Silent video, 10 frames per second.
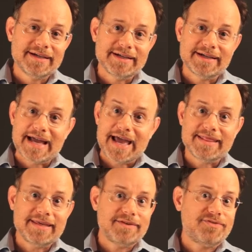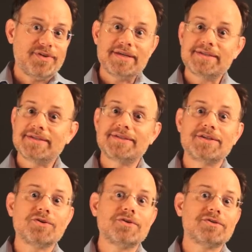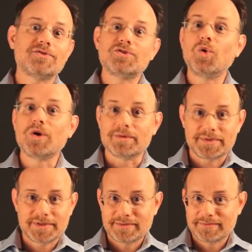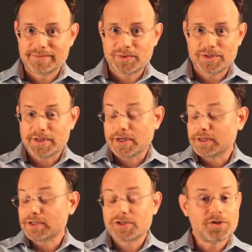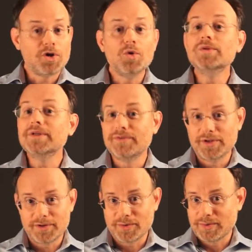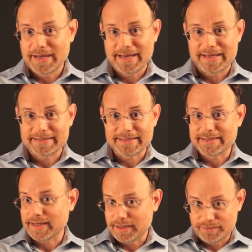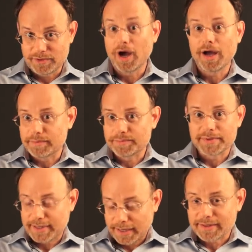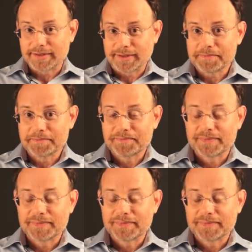and then faced a series of storms, which the English could only view as a sign of God protecting them.